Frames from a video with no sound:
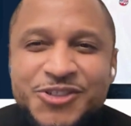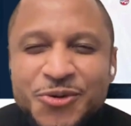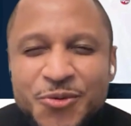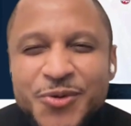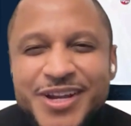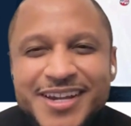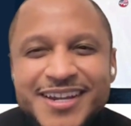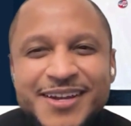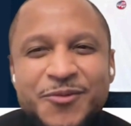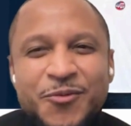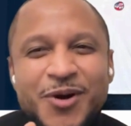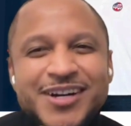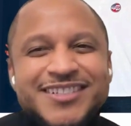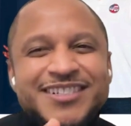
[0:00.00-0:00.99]
So we
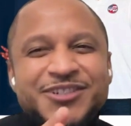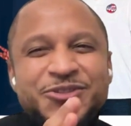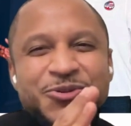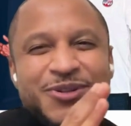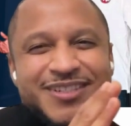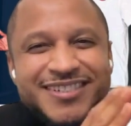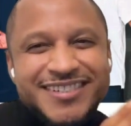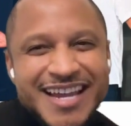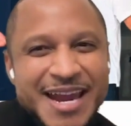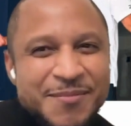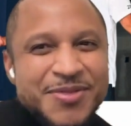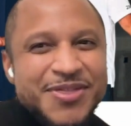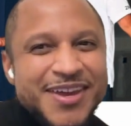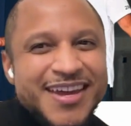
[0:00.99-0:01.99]
wanted to do the
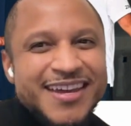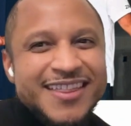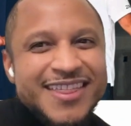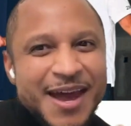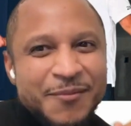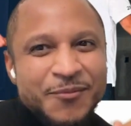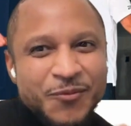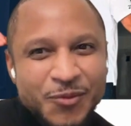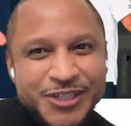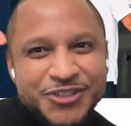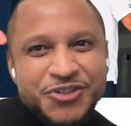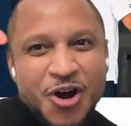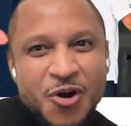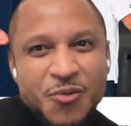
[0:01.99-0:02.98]
same thing that we
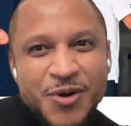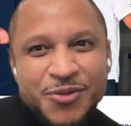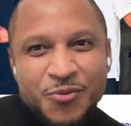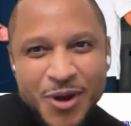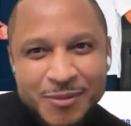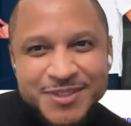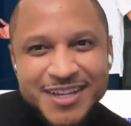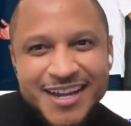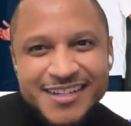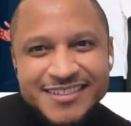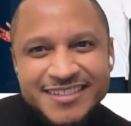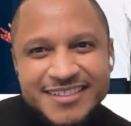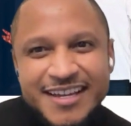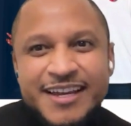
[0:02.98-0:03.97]
saw with
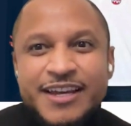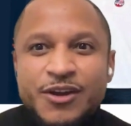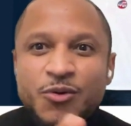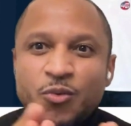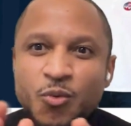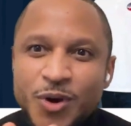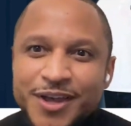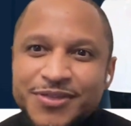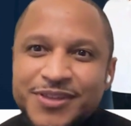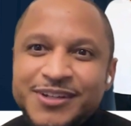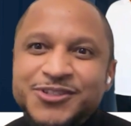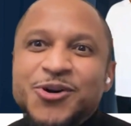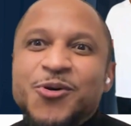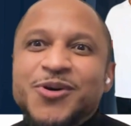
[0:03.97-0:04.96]
websites
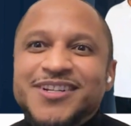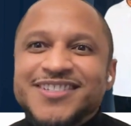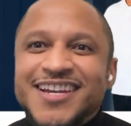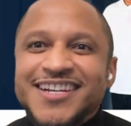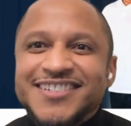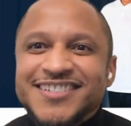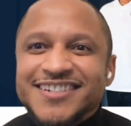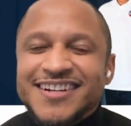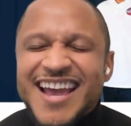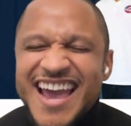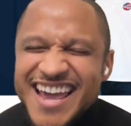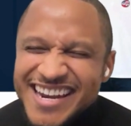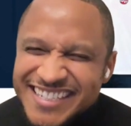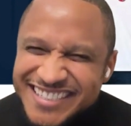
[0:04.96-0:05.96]
with tokenization,
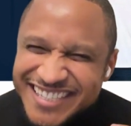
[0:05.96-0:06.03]
and it's